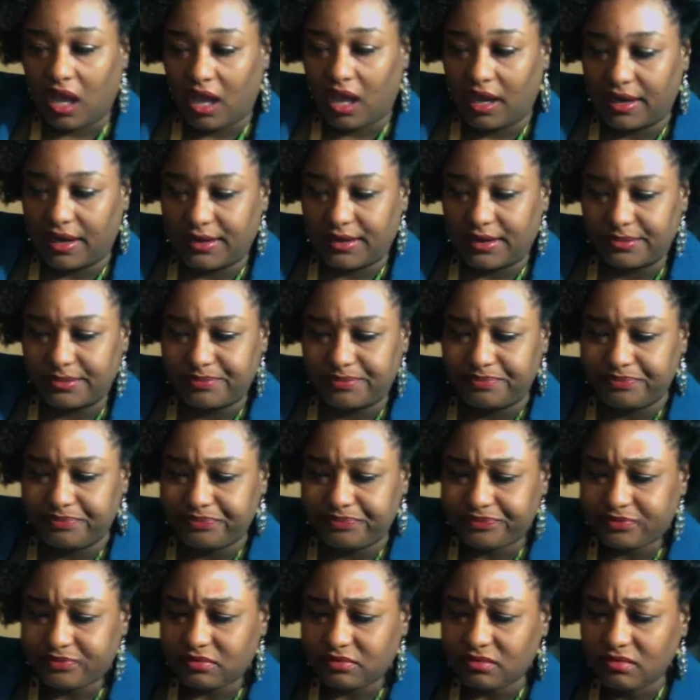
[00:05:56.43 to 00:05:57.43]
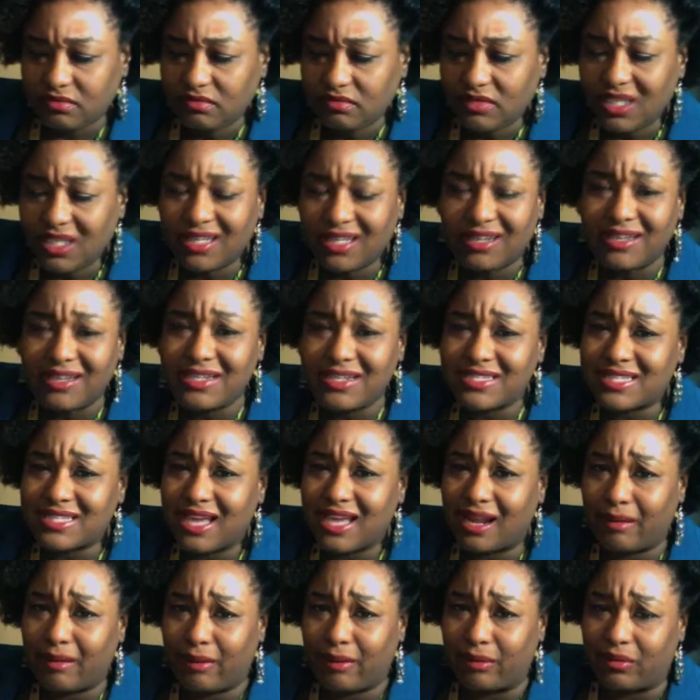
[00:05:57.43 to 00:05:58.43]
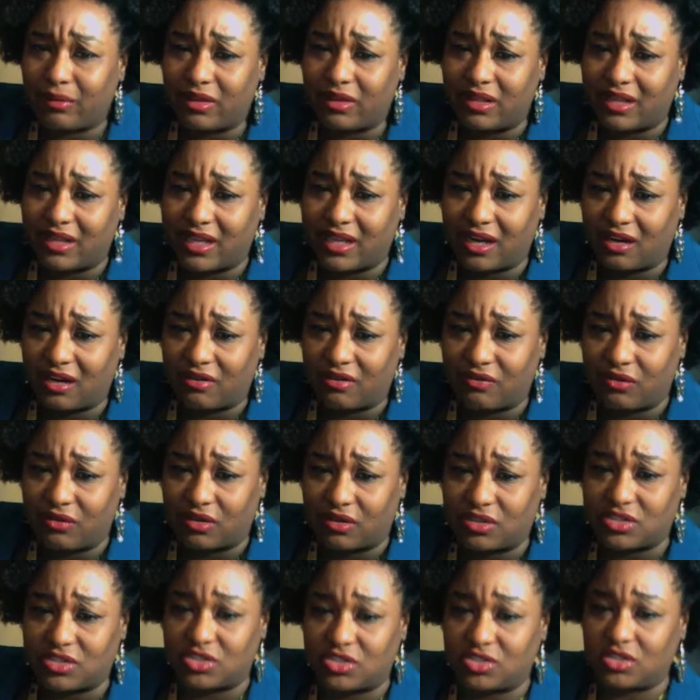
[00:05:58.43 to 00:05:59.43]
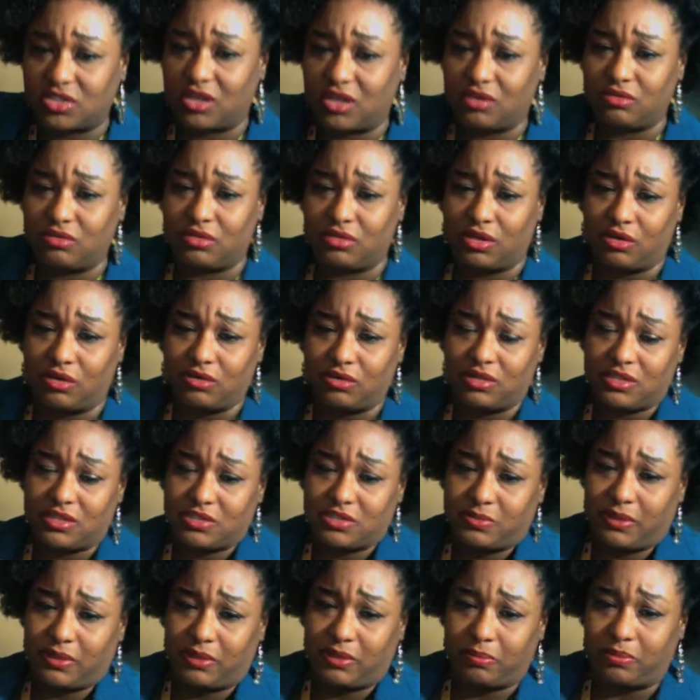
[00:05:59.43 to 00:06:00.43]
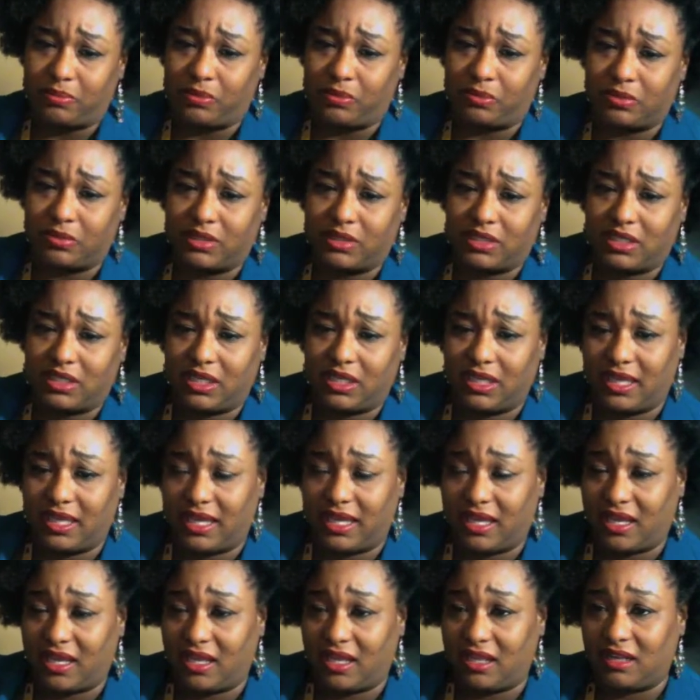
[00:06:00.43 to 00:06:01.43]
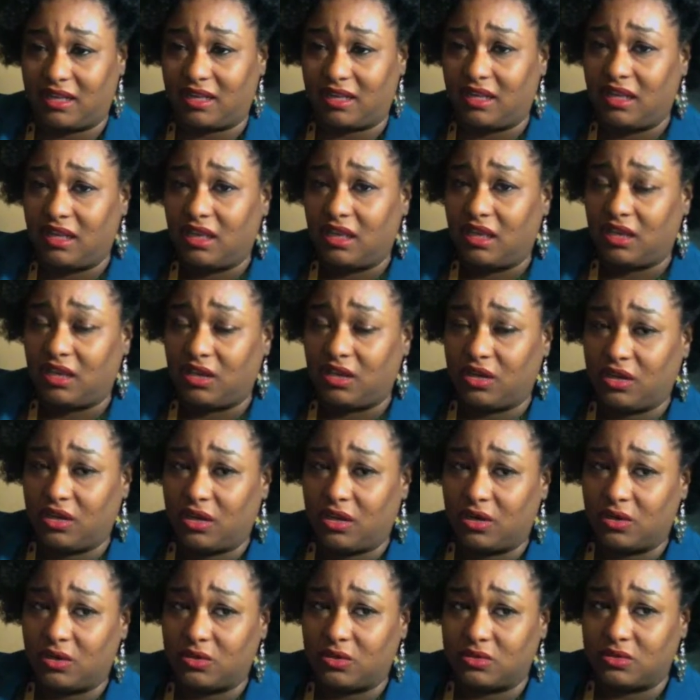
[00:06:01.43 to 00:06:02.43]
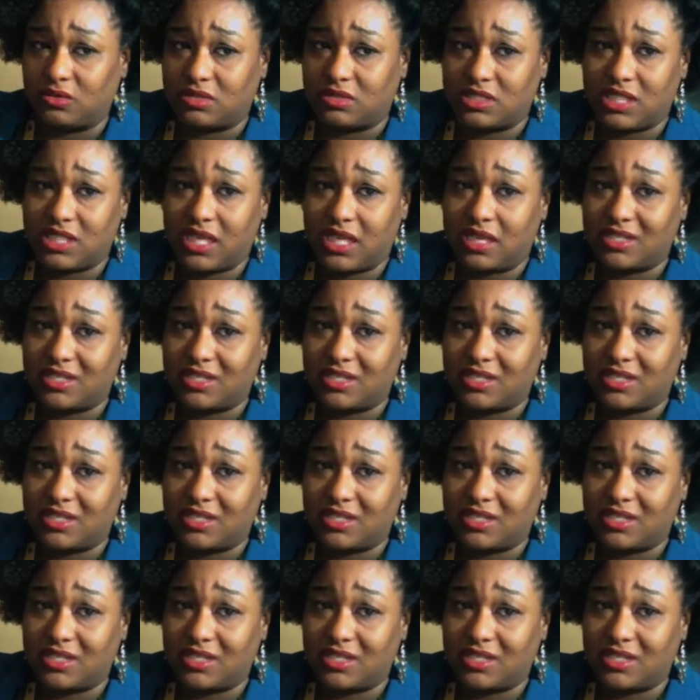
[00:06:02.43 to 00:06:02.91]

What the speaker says: You know, you just got to be really careful because you don't know these people really. And, you know, 10,